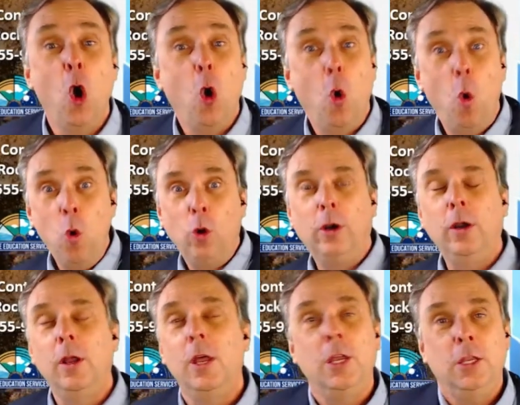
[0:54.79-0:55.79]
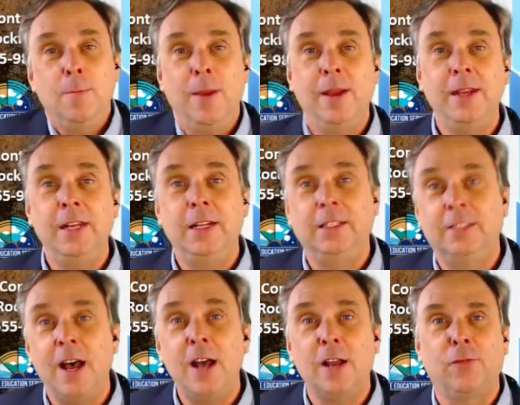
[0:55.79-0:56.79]
Or you might need a
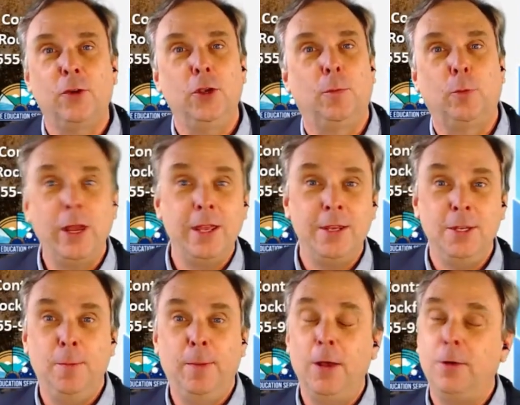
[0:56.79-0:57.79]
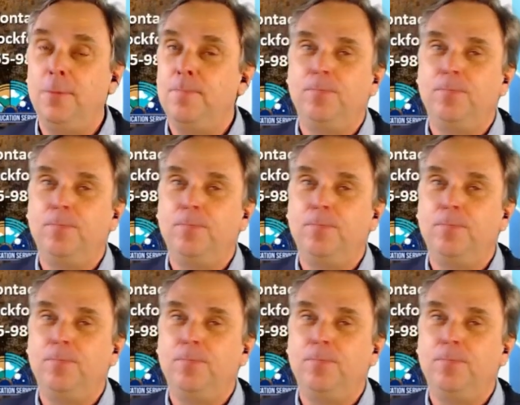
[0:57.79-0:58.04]
dock for your brand new boat.